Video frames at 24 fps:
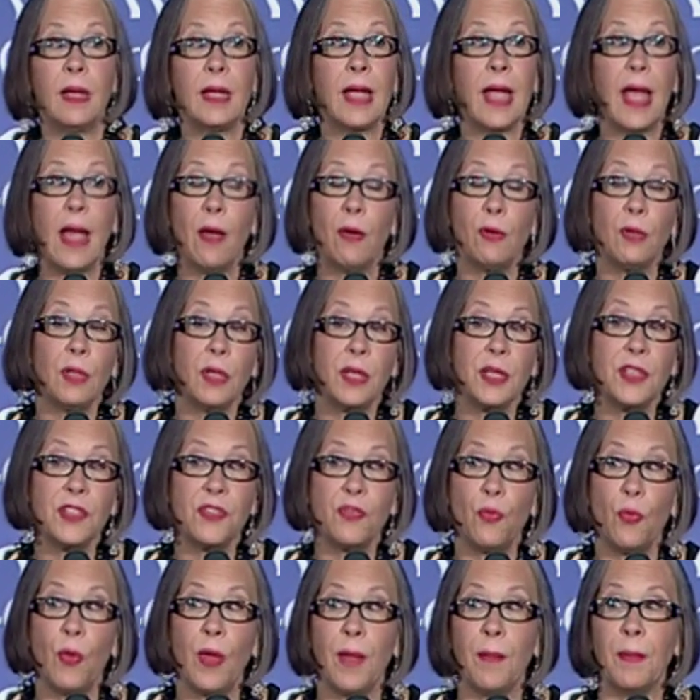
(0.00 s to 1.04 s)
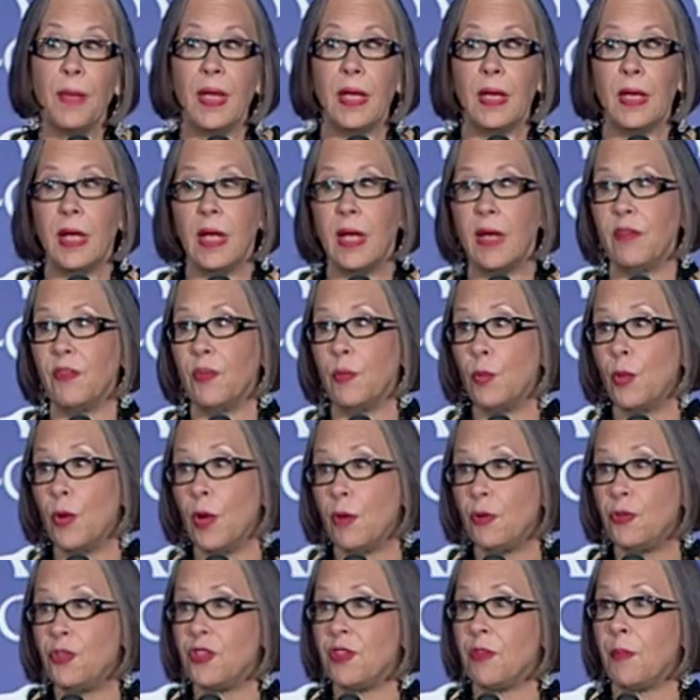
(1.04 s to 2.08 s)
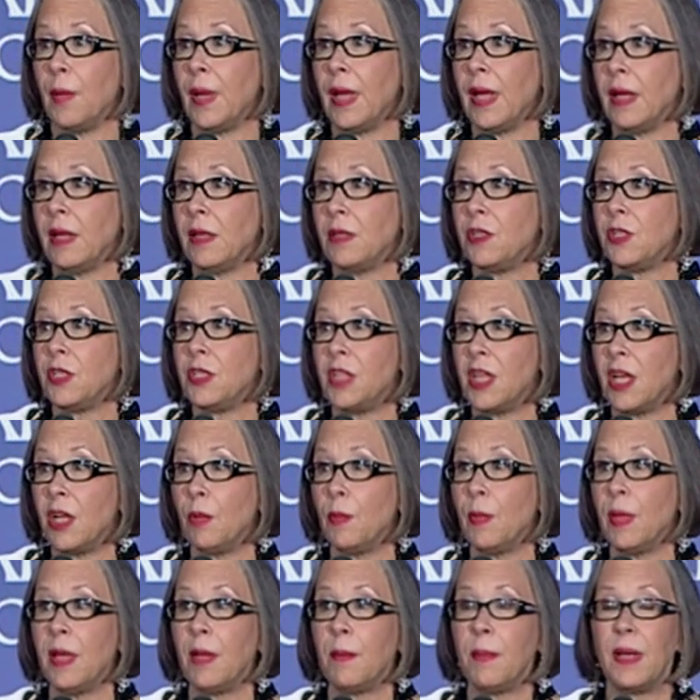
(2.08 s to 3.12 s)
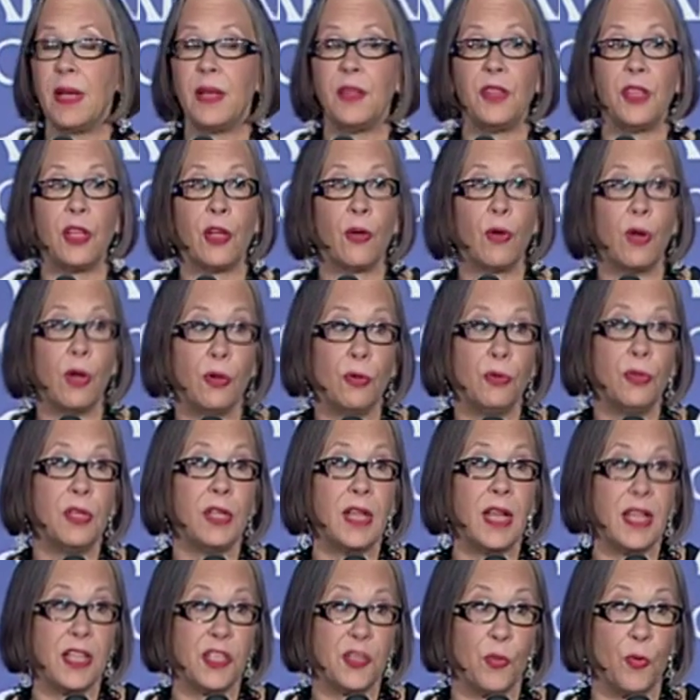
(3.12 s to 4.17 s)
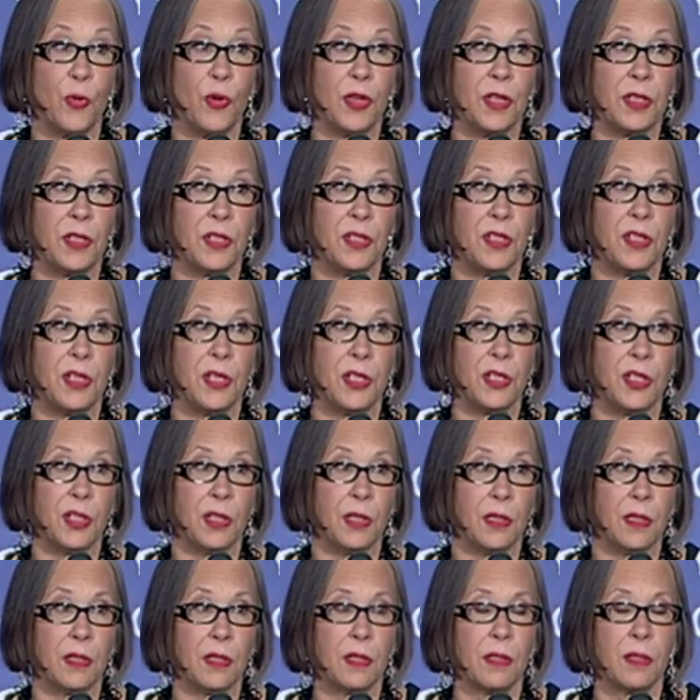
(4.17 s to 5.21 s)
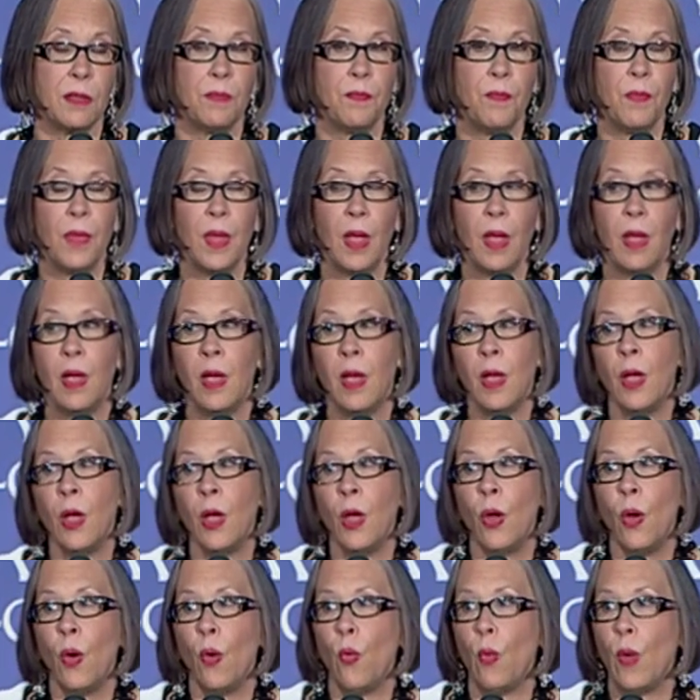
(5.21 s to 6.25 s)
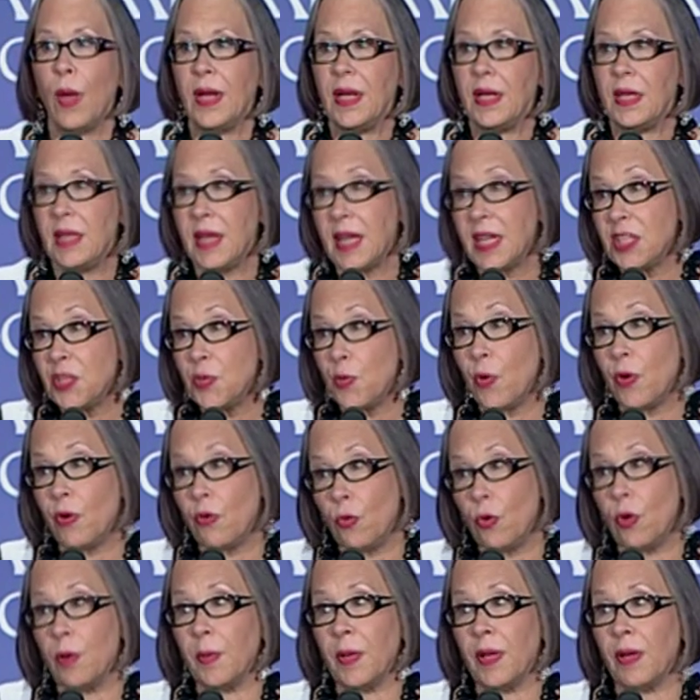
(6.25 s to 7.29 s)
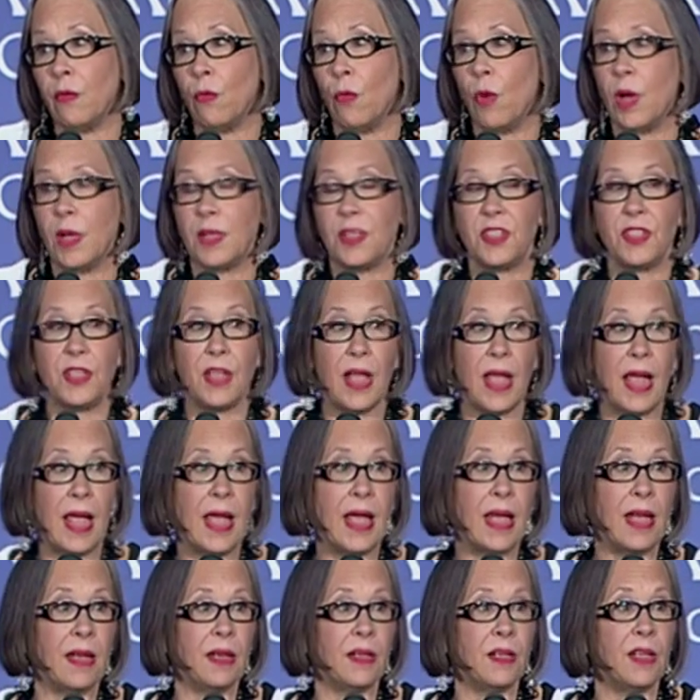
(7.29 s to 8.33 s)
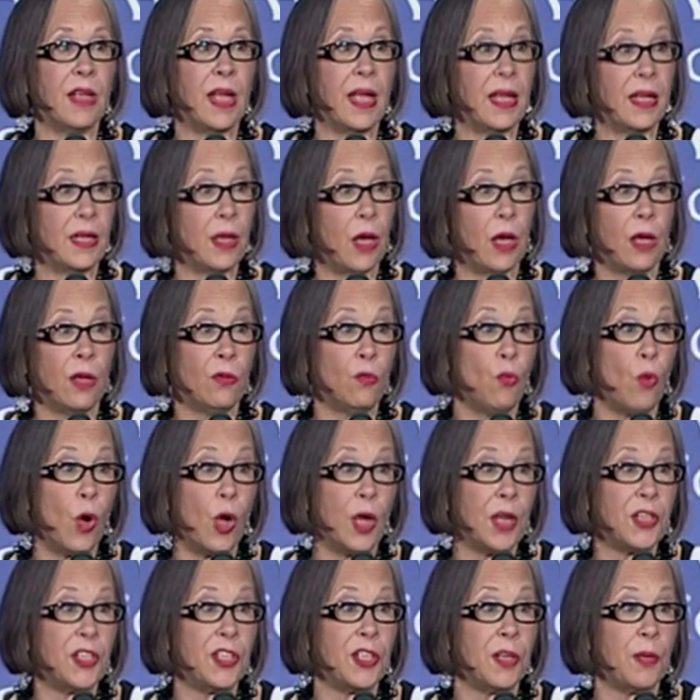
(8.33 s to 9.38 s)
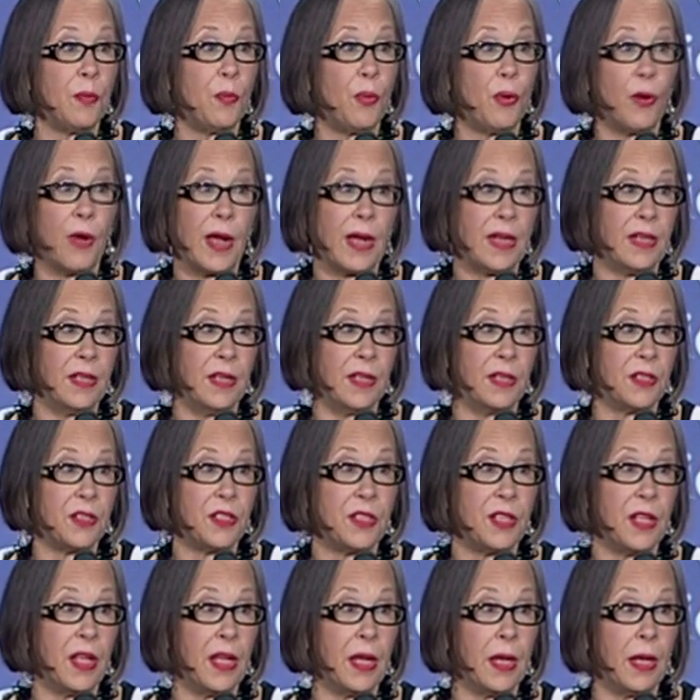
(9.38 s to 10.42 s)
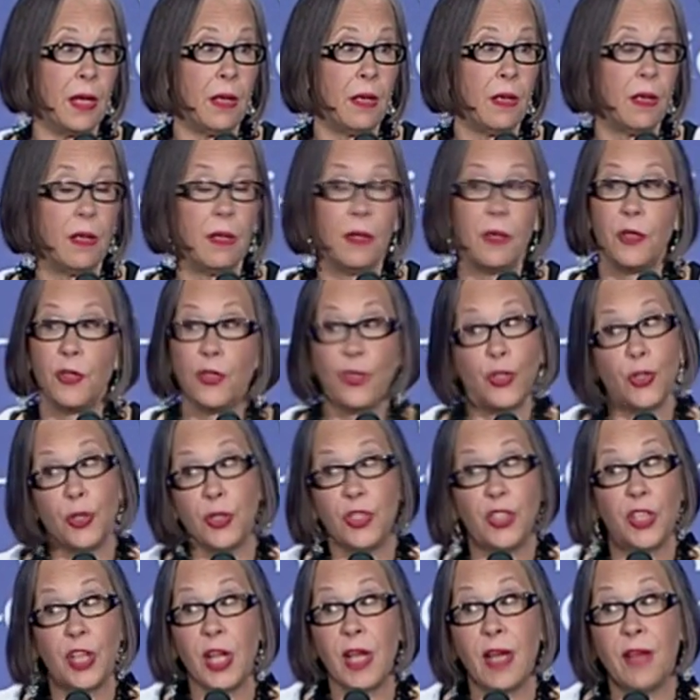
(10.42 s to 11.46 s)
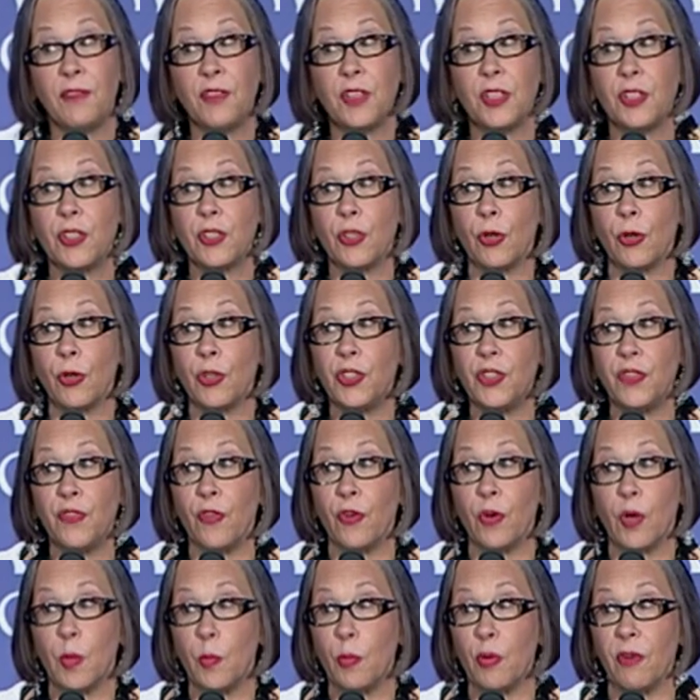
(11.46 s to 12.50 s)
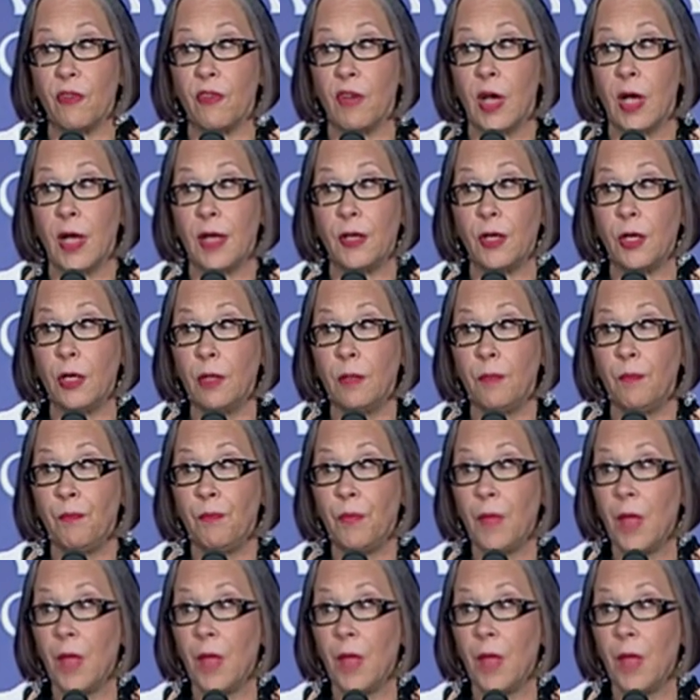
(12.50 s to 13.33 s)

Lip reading: countless women have approached me to tell me about their own desperate decisions. When a desperate woman wants to end an unwanted pregnancy, should she have to search for a provider?